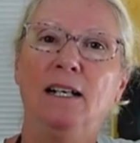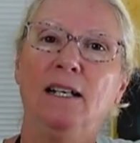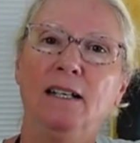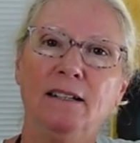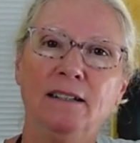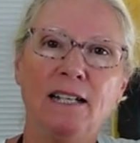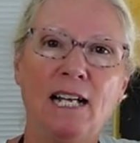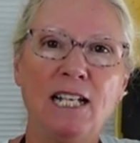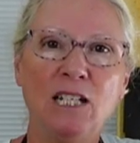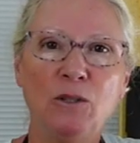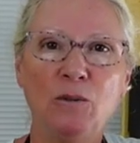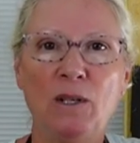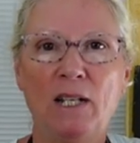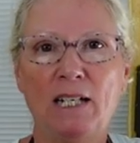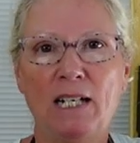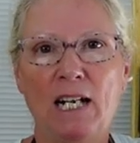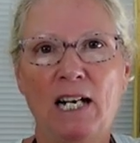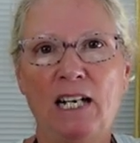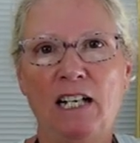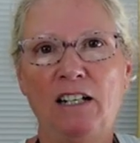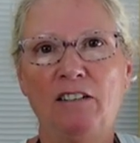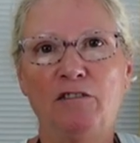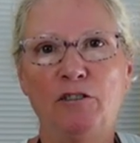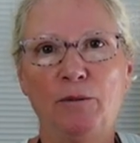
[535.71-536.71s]
that's when that
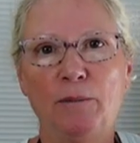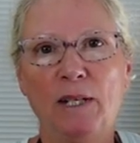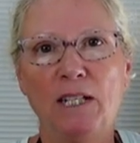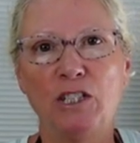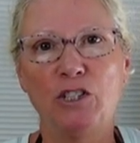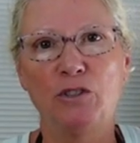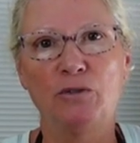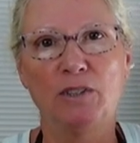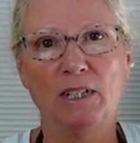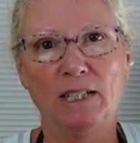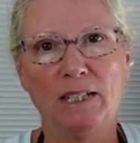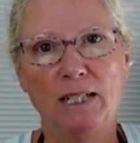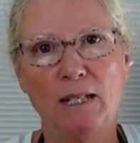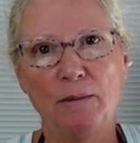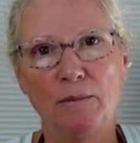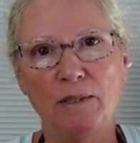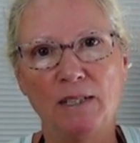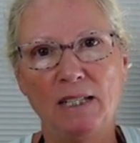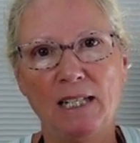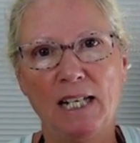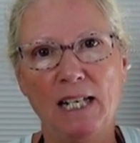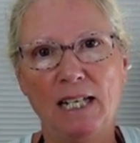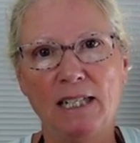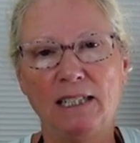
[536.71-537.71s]
kind of information really comes in
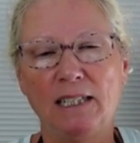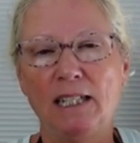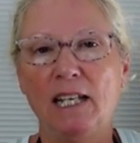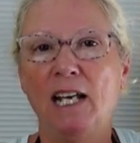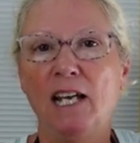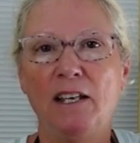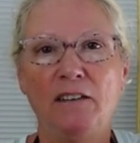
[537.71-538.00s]
handy.